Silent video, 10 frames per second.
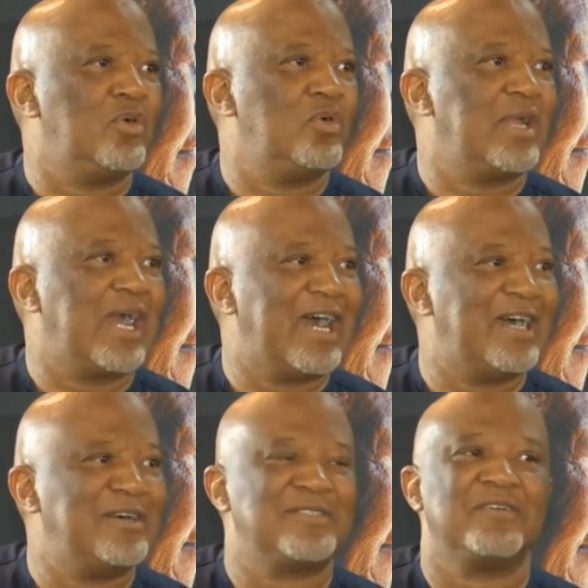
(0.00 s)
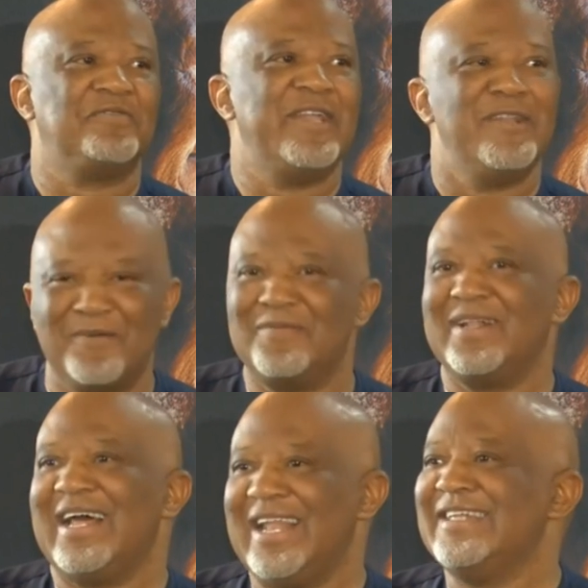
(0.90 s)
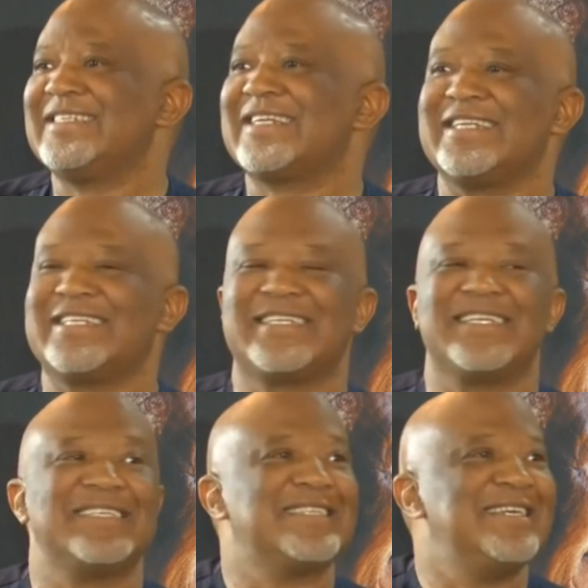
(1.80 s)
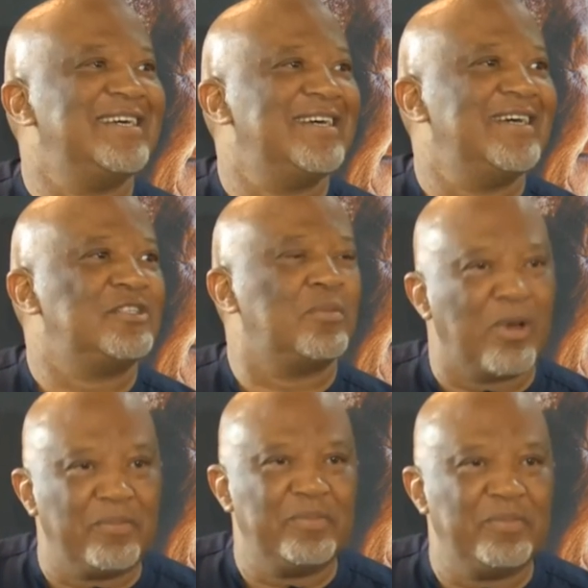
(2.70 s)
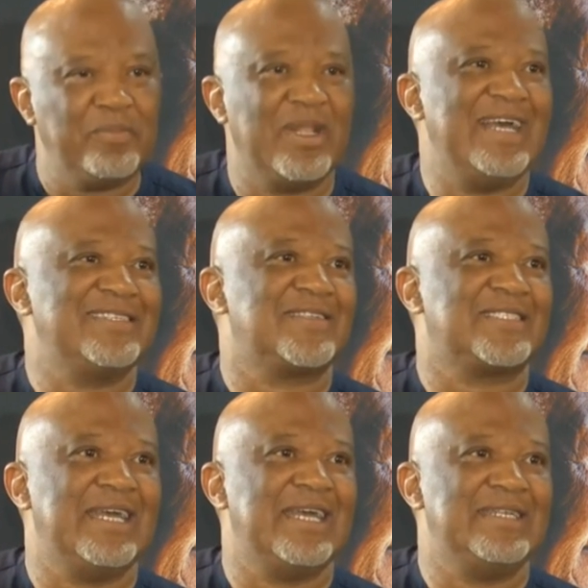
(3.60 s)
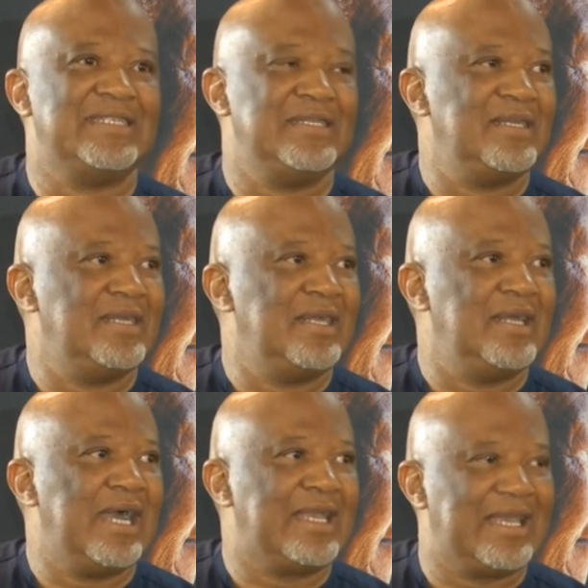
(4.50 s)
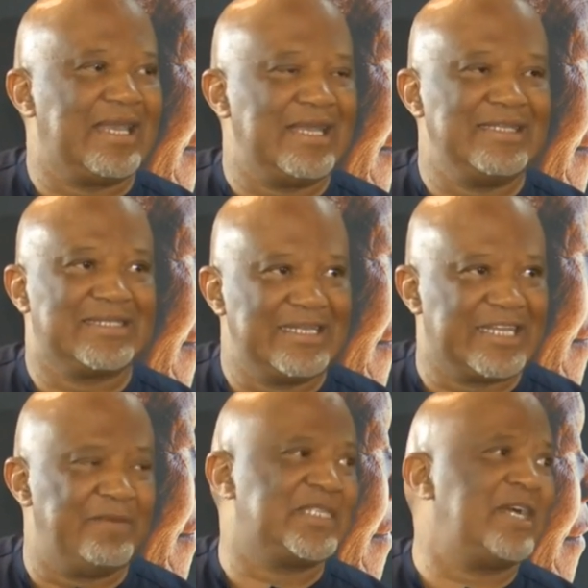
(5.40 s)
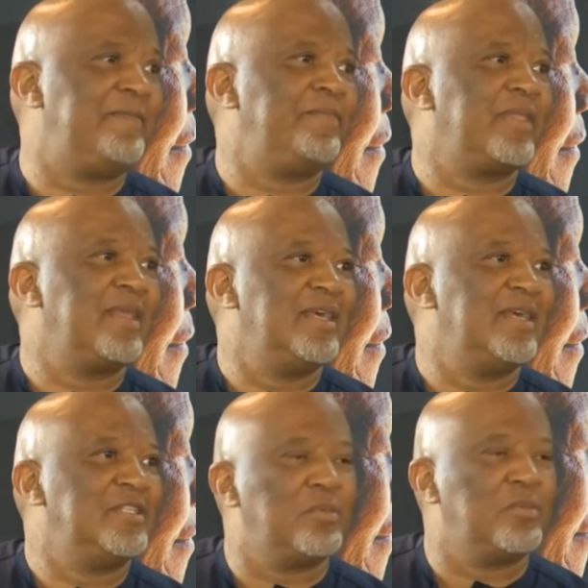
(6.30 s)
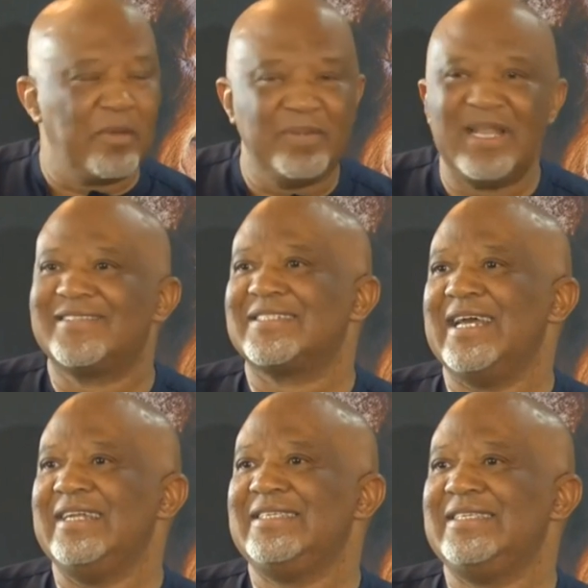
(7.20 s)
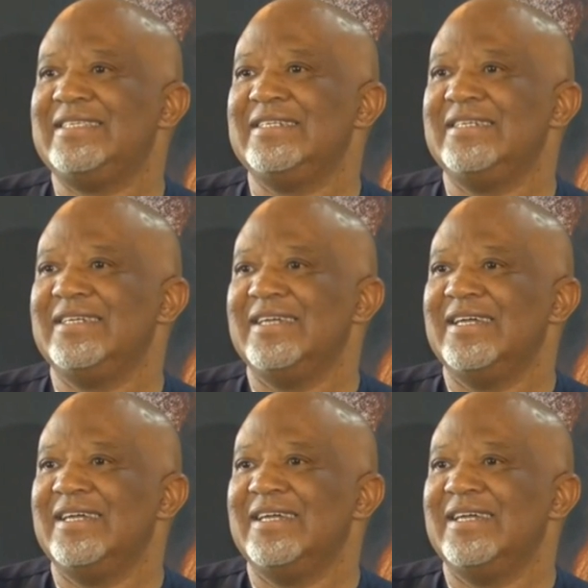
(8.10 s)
going out of the normal alliance structures to mobilize society against state capture, to mobilize society